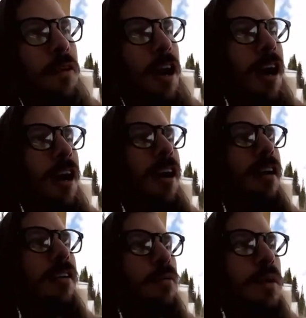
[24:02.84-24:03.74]

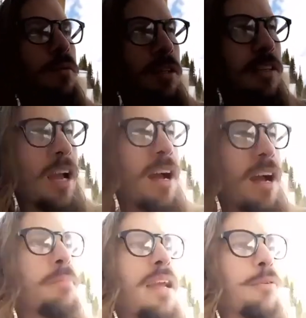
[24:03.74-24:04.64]
we would kind of
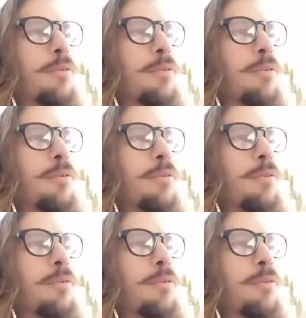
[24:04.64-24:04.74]
be able